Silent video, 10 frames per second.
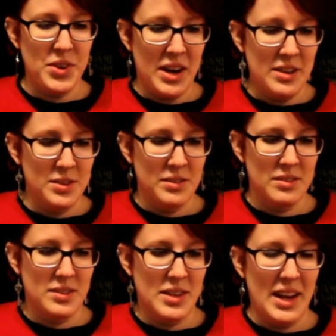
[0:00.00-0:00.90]
I
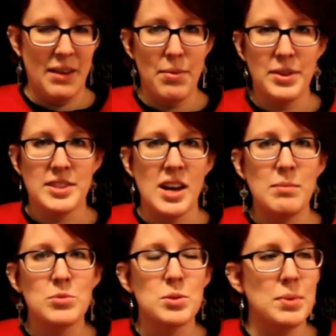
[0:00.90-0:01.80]
don't have the
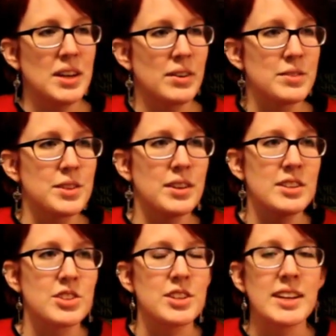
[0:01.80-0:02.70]
time to be on the
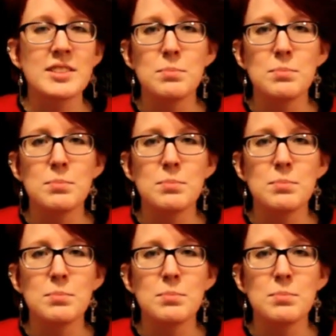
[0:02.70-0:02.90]
internet,